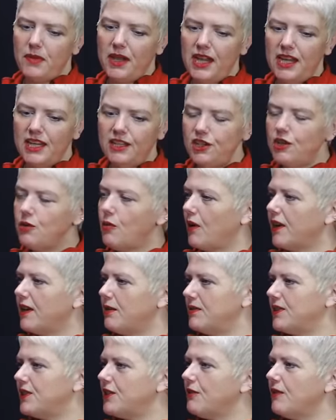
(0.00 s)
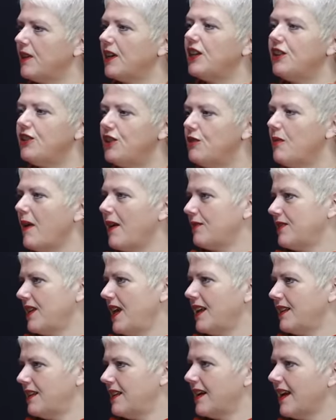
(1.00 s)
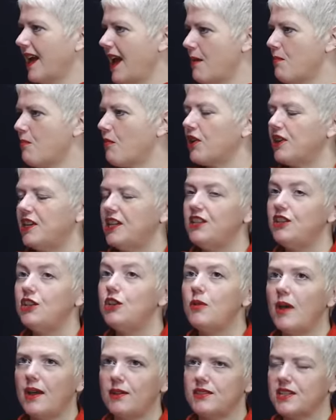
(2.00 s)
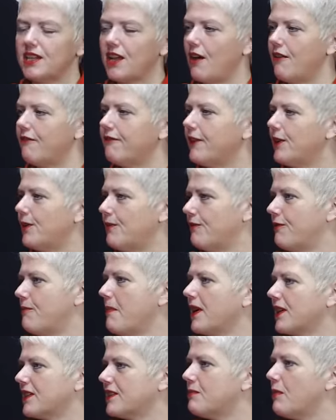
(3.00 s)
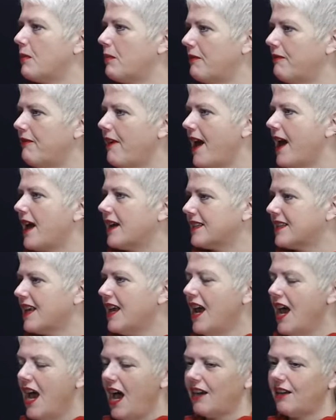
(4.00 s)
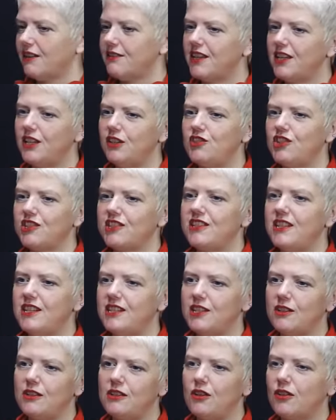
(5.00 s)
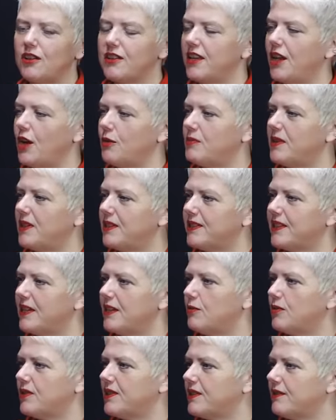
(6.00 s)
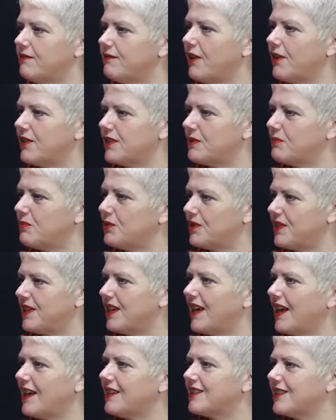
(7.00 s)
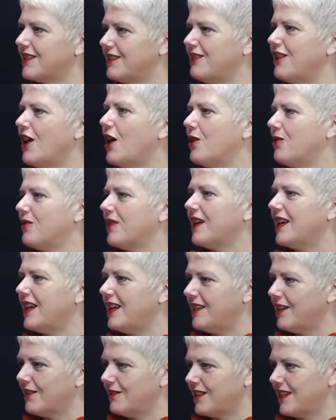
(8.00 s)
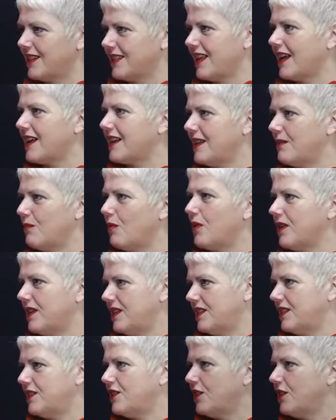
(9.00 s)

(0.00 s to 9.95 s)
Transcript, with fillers: He knew what he was doing. He knew how to handle a camera, and he knew how to cut film for maximum effect. And I think you just need to look at the opening sequence of Faster Pussycat to know that he knows exactly what he's